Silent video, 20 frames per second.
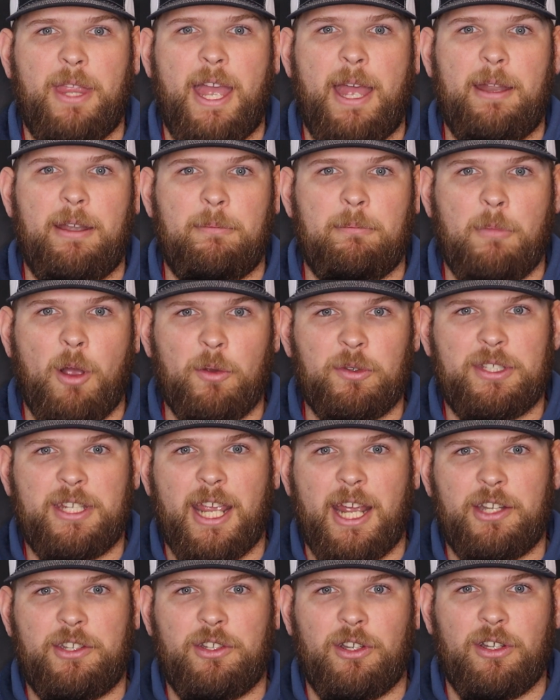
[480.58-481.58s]
that most
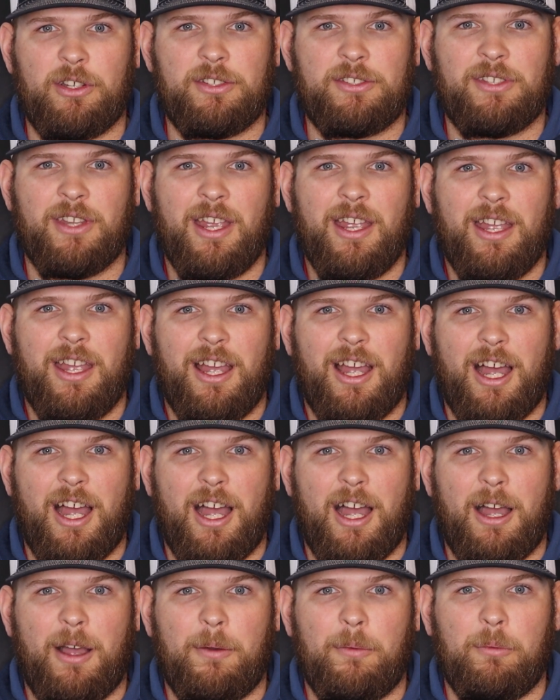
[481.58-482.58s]
catchers
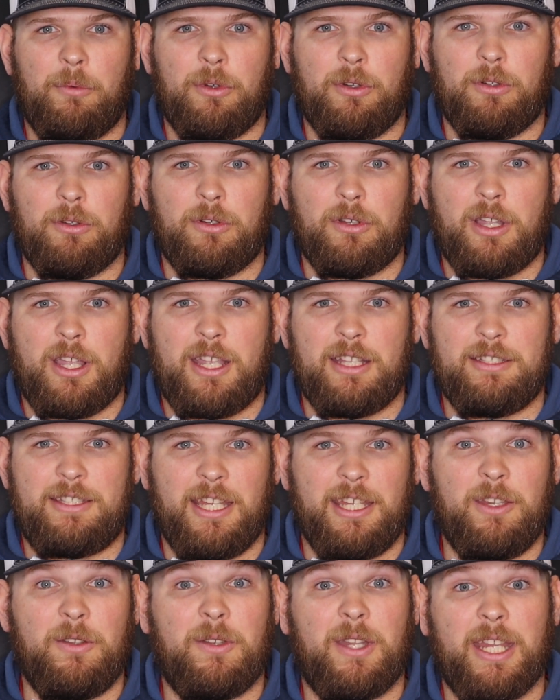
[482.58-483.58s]
will
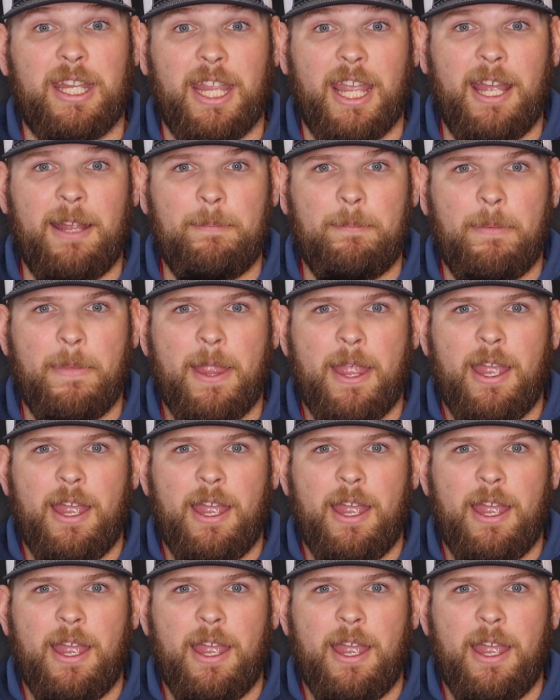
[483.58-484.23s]
continue to get.